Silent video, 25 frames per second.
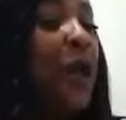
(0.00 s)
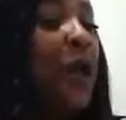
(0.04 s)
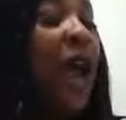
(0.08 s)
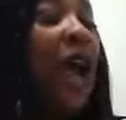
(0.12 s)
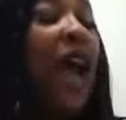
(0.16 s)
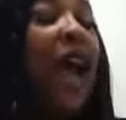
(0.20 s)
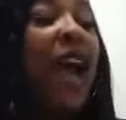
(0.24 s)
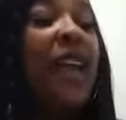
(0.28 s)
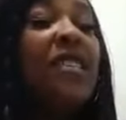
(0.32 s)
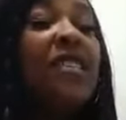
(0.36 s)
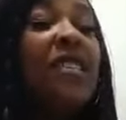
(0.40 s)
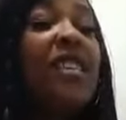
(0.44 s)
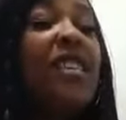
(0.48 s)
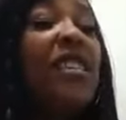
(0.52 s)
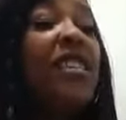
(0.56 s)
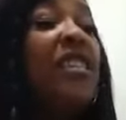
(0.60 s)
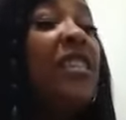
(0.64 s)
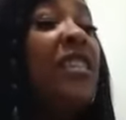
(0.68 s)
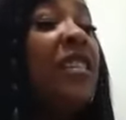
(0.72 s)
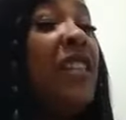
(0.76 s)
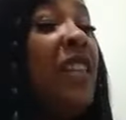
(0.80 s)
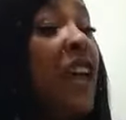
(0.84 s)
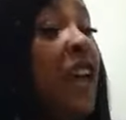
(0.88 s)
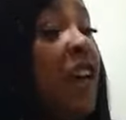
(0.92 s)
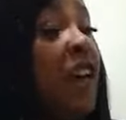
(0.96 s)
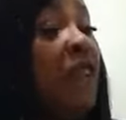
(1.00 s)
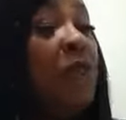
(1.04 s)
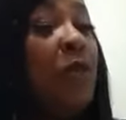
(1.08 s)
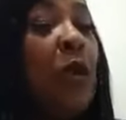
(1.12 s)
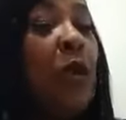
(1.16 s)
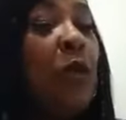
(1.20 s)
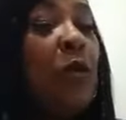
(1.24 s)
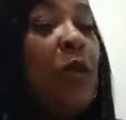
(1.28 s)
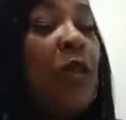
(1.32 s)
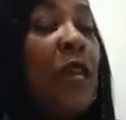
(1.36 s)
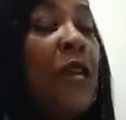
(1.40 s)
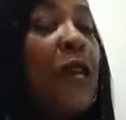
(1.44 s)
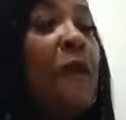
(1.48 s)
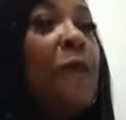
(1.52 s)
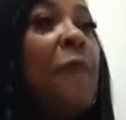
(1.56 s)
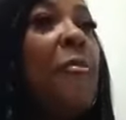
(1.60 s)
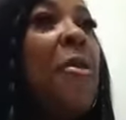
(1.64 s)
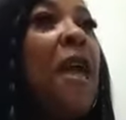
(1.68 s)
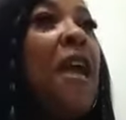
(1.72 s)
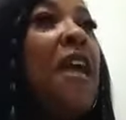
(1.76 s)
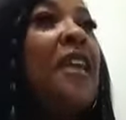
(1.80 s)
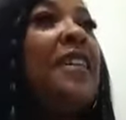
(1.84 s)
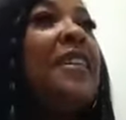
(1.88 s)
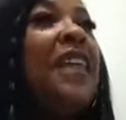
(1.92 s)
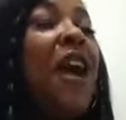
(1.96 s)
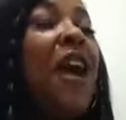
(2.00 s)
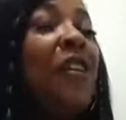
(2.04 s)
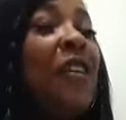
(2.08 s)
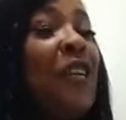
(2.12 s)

I just love Monique. Now,